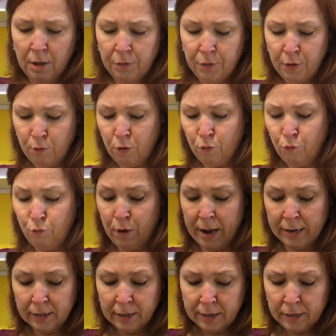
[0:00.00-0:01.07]
There are
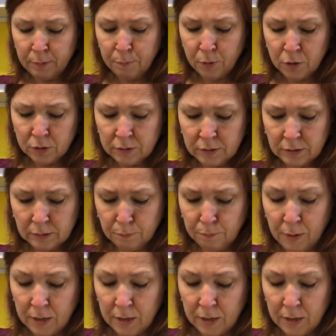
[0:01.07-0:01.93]
red ladybugs,